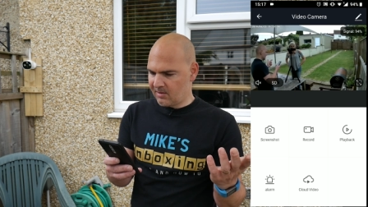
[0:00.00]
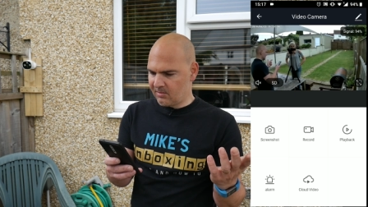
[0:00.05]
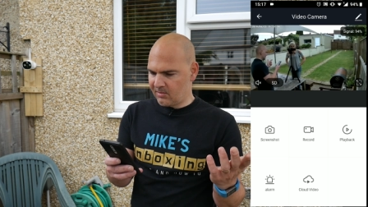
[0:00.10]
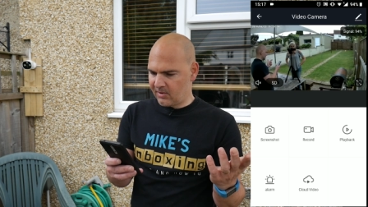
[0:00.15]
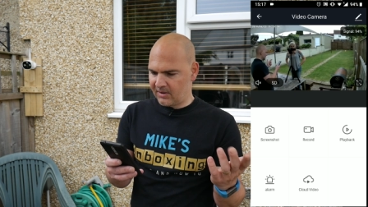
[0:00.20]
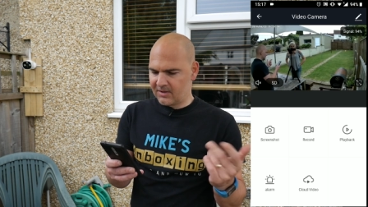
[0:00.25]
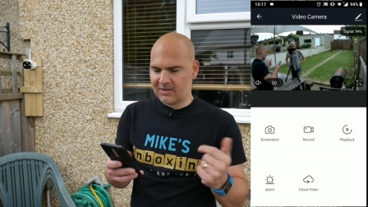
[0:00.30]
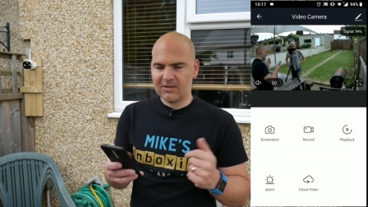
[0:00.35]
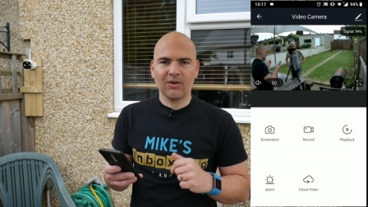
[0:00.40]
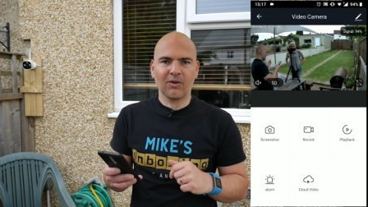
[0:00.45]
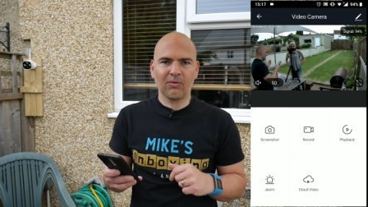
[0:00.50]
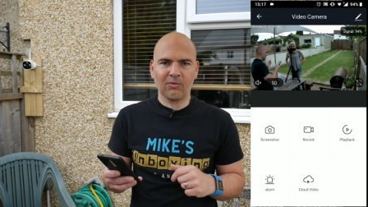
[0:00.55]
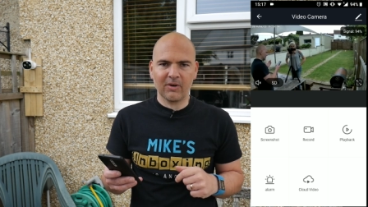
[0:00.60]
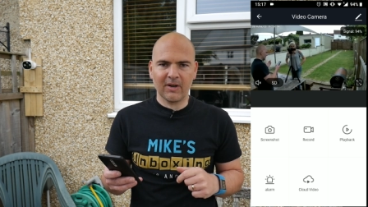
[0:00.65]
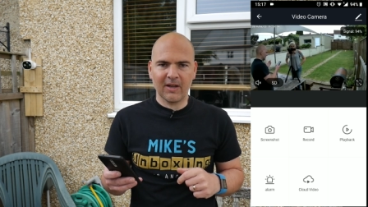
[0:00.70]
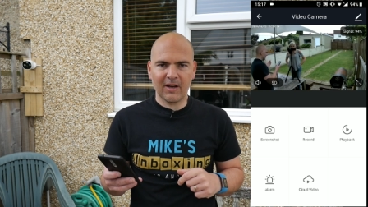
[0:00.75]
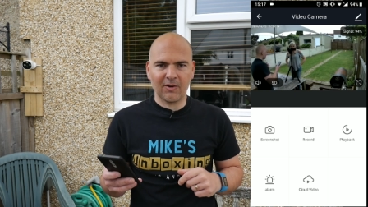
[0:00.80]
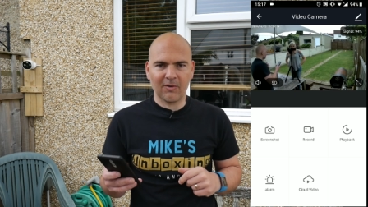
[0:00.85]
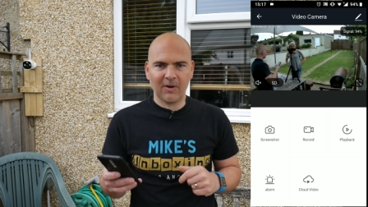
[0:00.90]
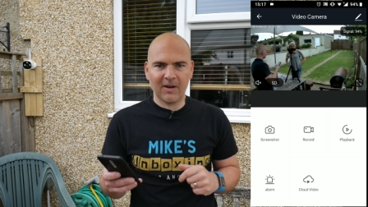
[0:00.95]
but there's not
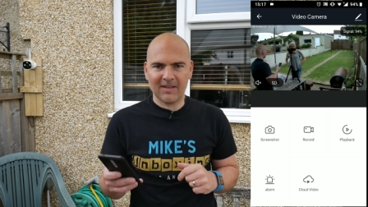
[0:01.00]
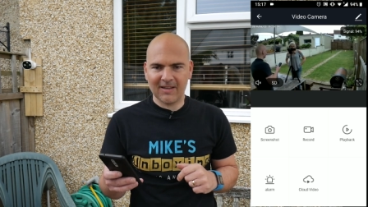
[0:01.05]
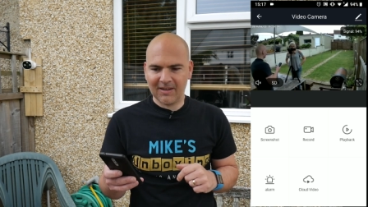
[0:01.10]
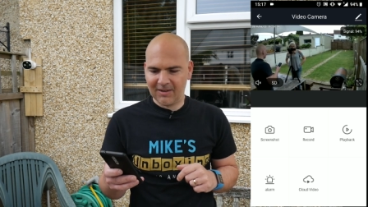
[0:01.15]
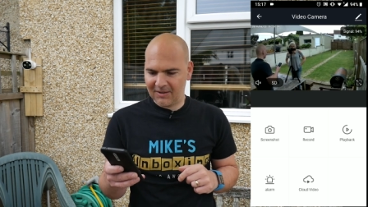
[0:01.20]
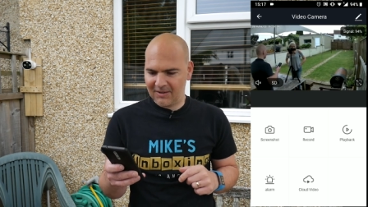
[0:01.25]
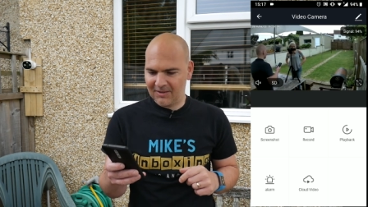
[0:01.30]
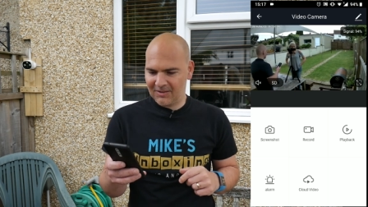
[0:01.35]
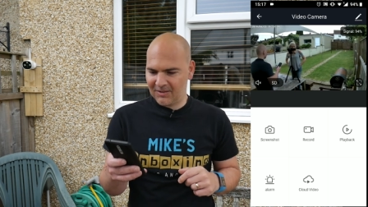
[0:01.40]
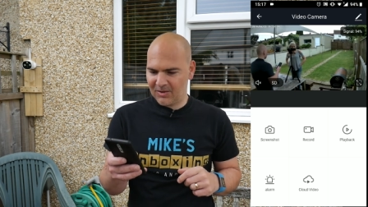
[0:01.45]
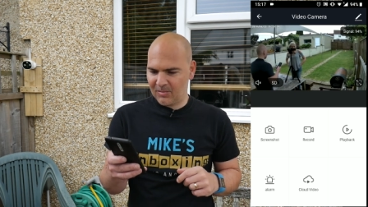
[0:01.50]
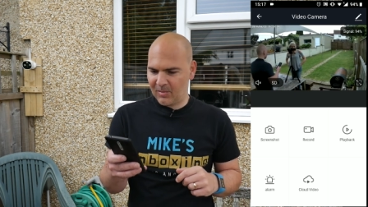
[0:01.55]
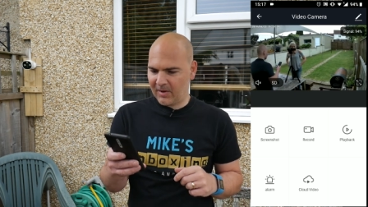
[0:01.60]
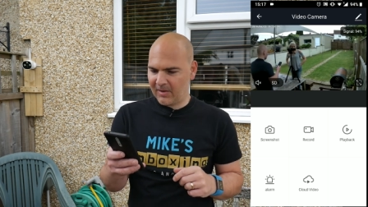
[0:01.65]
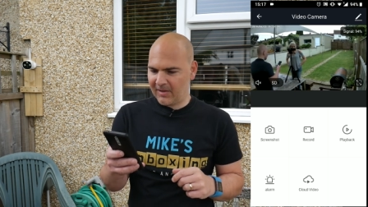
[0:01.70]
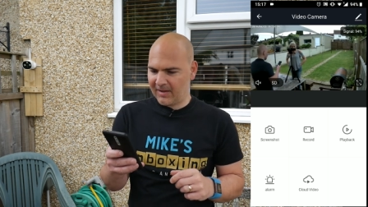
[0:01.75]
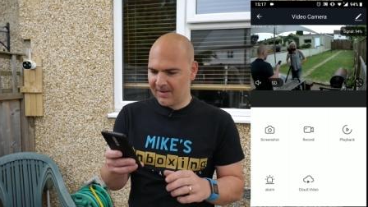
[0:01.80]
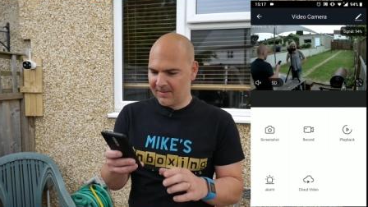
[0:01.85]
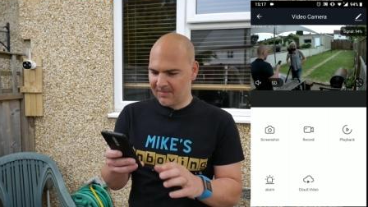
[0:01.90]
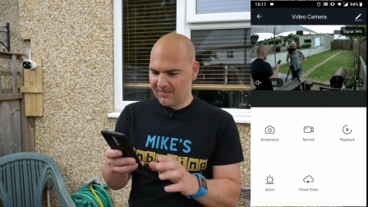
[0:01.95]
really a great deal I can do about
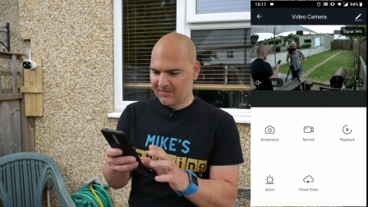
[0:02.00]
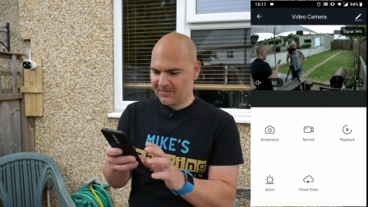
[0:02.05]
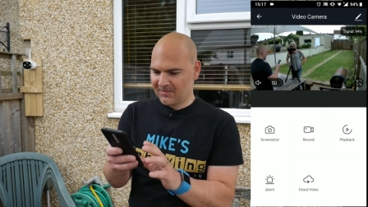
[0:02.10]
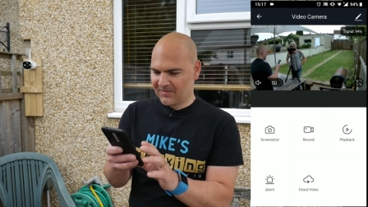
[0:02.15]
that.